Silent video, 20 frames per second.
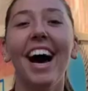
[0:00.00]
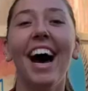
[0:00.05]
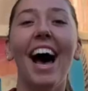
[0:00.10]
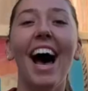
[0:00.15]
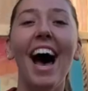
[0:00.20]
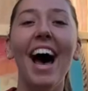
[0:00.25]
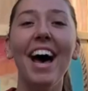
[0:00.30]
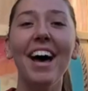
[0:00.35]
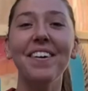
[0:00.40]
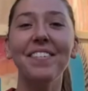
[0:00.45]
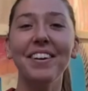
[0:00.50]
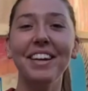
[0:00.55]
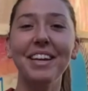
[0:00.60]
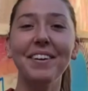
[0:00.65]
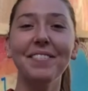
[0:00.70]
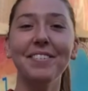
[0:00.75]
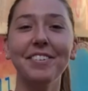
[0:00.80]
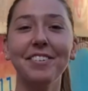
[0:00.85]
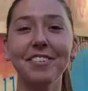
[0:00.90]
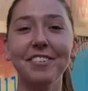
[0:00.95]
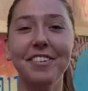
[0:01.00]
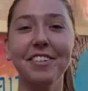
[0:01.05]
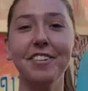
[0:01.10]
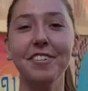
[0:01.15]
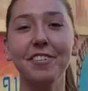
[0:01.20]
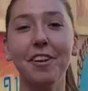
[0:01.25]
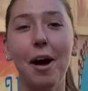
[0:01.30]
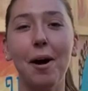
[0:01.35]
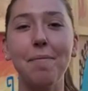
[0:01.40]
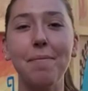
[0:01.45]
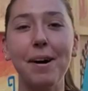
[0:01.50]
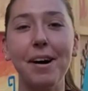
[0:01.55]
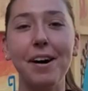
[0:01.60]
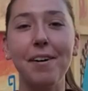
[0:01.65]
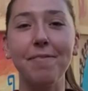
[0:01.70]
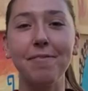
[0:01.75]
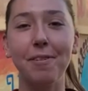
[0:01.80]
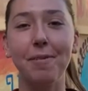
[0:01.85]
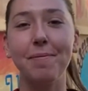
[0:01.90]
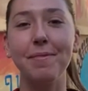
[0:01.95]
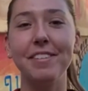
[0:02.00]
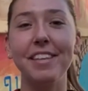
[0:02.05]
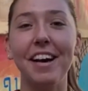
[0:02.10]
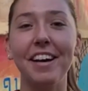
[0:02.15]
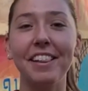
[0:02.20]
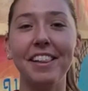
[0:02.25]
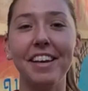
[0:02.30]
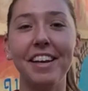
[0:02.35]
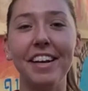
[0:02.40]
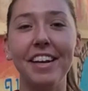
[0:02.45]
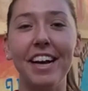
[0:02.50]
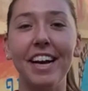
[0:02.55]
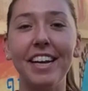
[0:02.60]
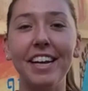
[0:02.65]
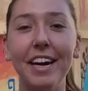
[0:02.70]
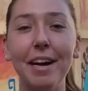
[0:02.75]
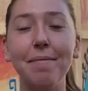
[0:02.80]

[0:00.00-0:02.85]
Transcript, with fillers: Hi, my name is Sheree Shama. I'm from South Carolina,